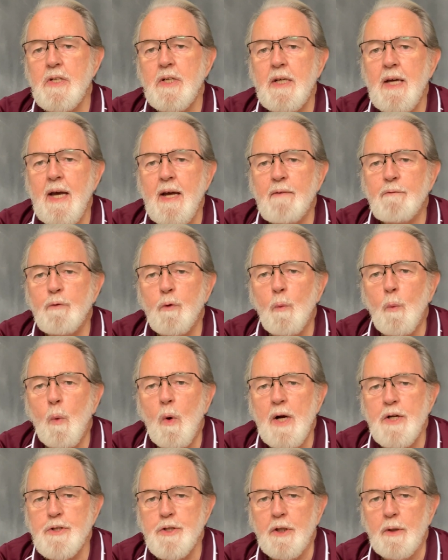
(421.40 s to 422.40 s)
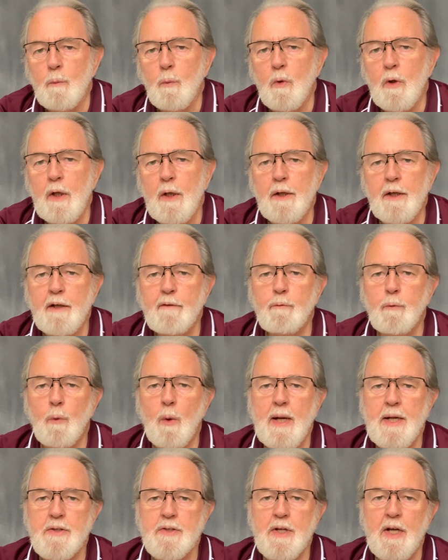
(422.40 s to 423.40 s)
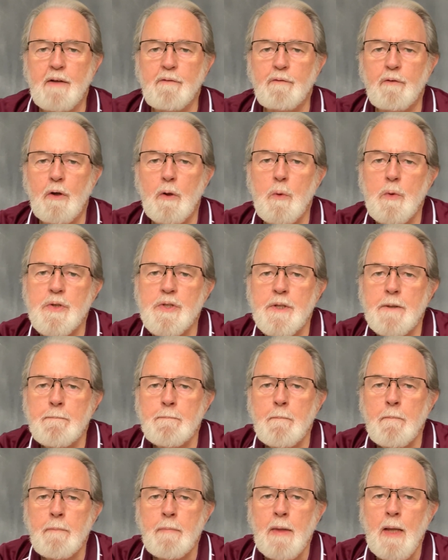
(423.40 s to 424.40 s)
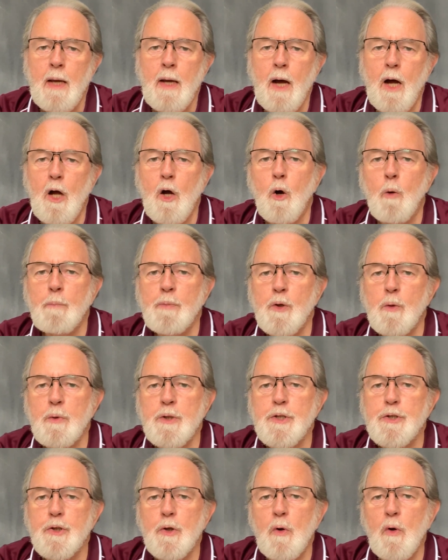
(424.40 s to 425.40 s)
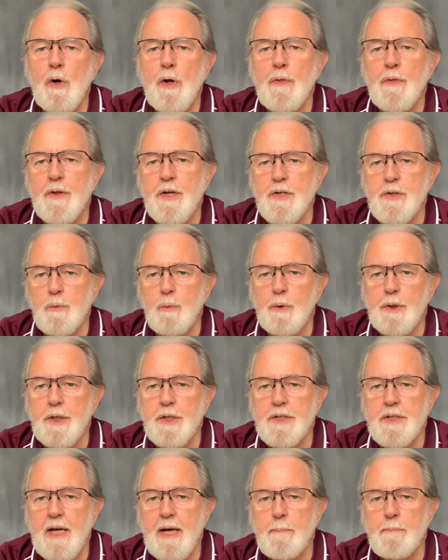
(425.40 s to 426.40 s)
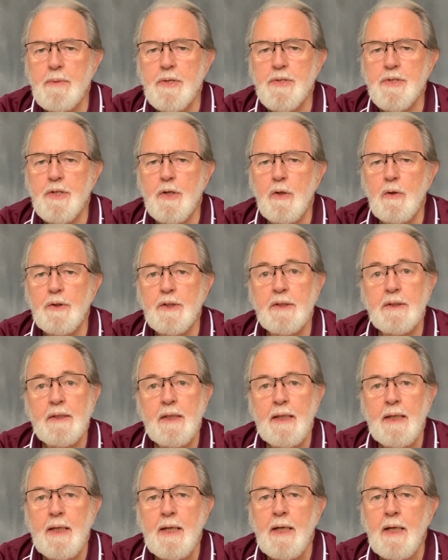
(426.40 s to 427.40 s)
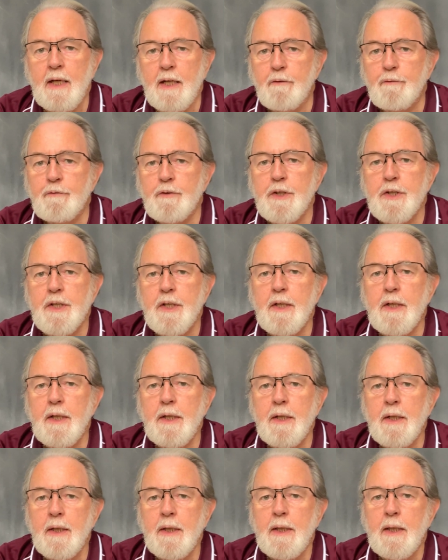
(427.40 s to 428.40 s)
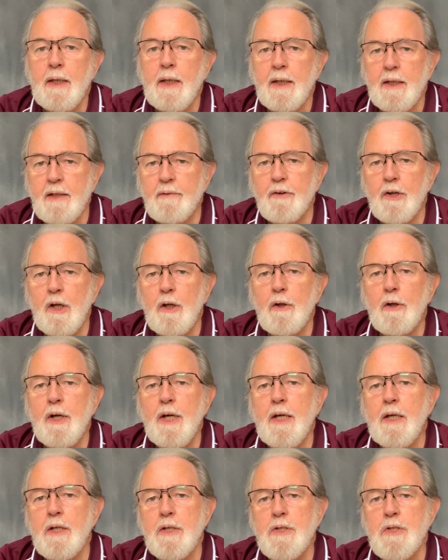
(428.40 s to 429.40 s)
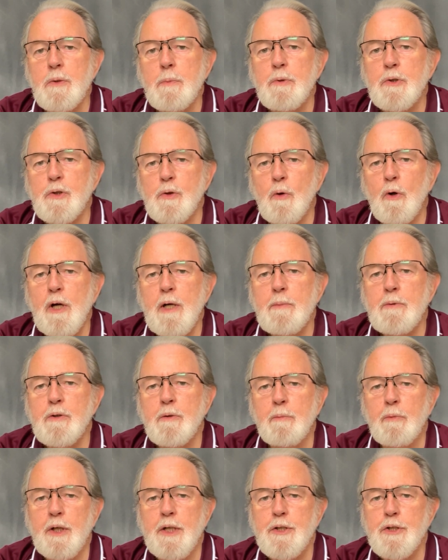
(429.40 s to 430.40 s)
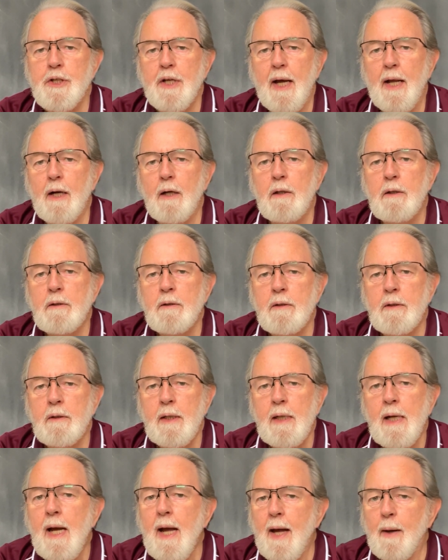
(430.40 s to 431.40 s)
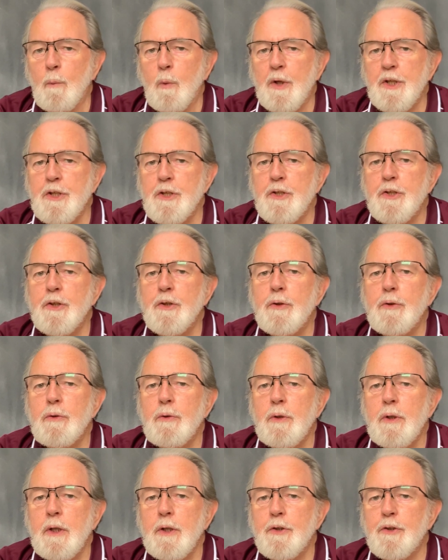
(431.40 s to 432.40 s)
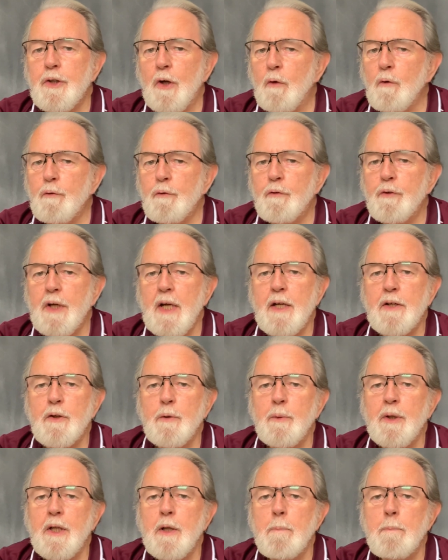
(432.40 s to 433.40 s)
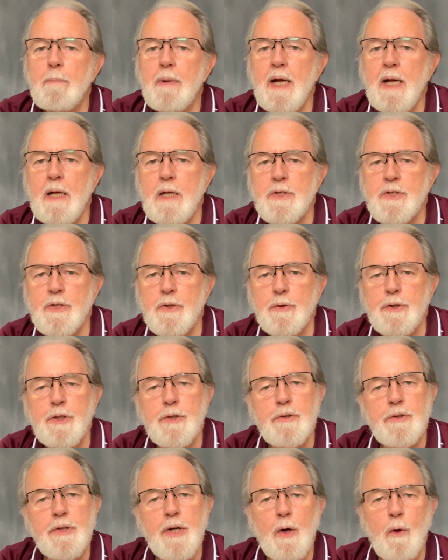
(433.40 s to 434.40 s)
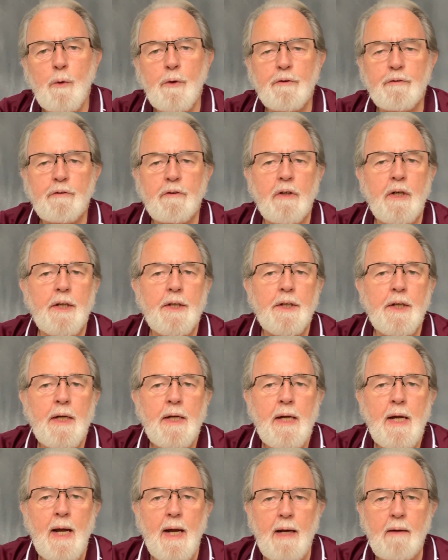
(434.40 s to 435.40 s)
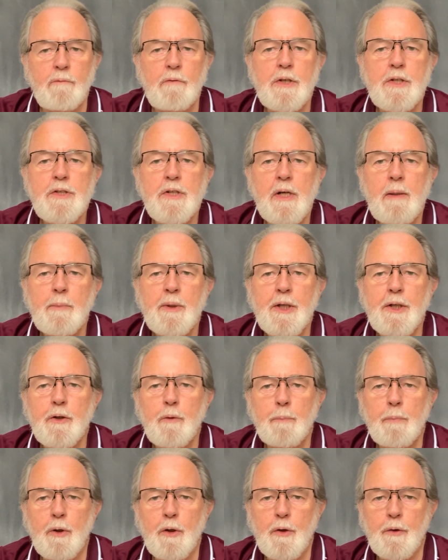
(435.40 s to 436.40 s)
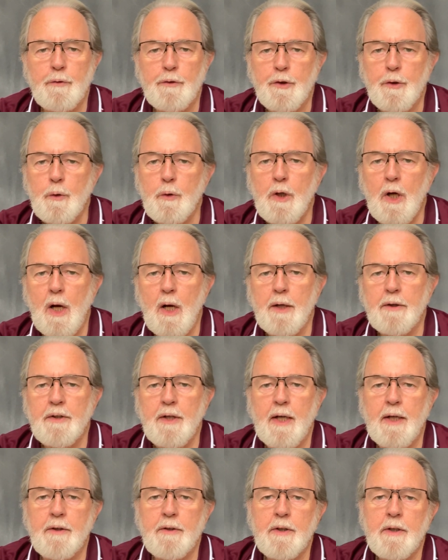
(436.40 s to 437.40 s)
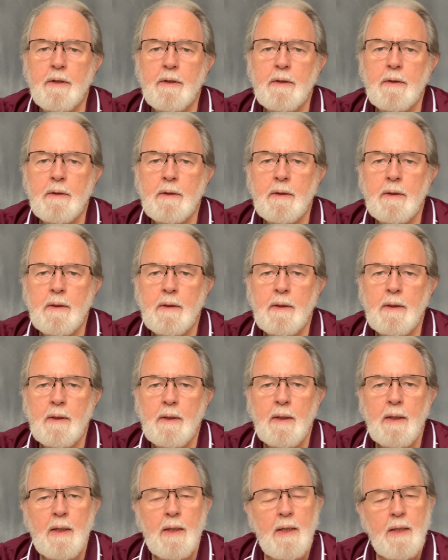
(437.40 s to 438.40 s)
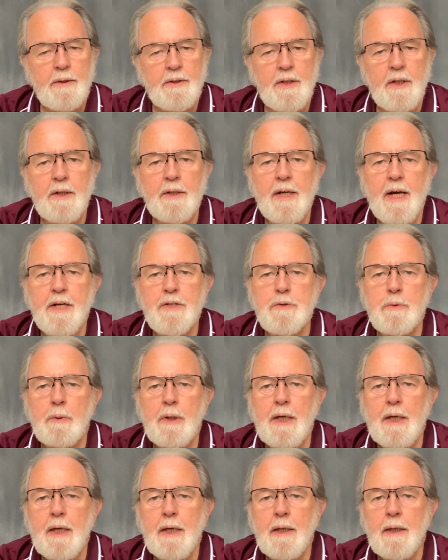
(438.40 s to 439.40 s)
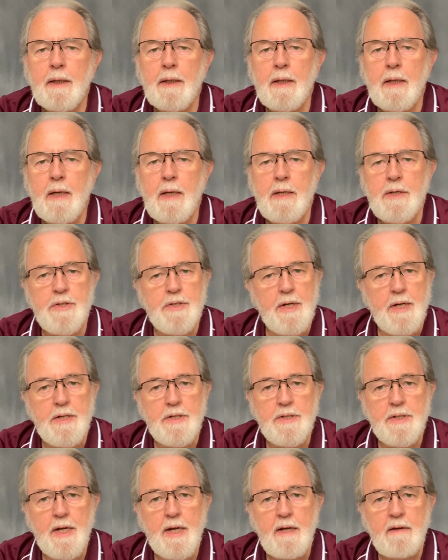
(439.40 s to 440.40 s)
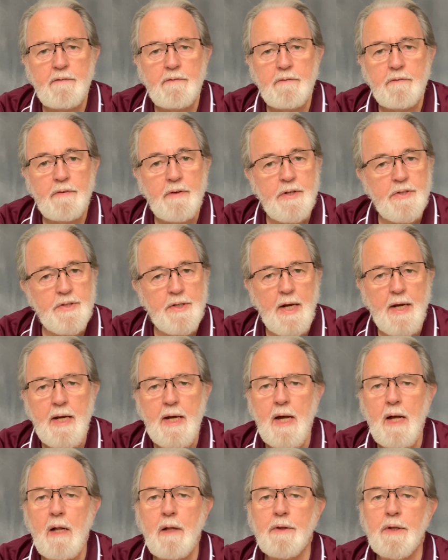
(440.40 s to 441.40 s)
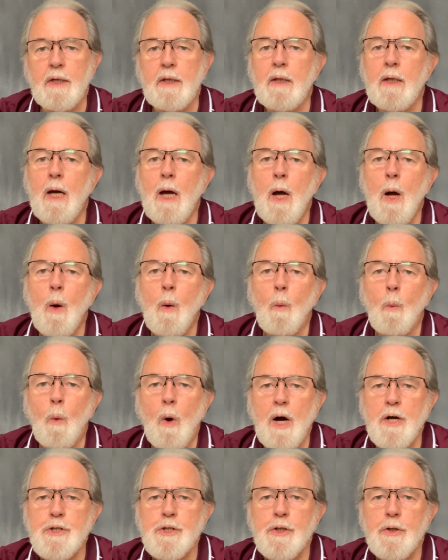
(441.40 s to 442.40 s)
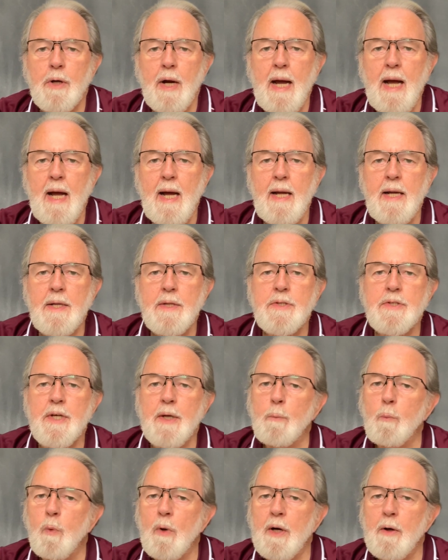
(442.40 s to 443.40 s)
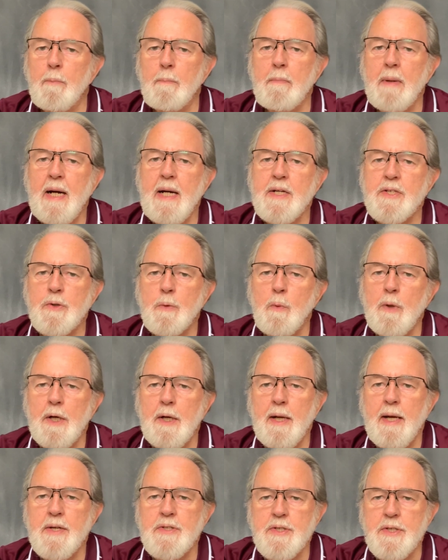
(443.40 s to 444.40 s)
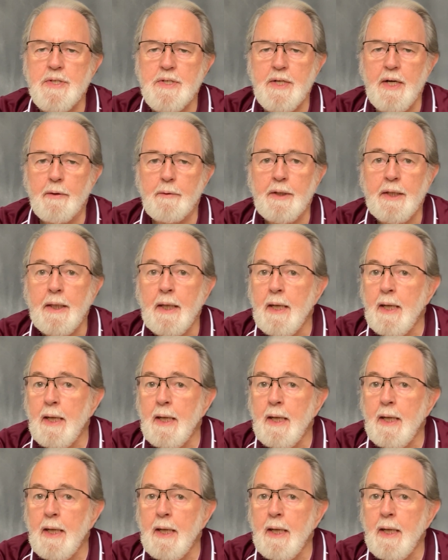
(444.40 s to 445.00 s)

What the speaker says: again for watching Wildlife Wednesday, folks. I hope you enjoyed this week's episode, and if you did, give it a like and subscribe to my channel. And when you do, don't forget to ring the bell so you're notified every time I upload new content. Till next week, stay safe, stay healthy, wash your hands and wear a mask where necessary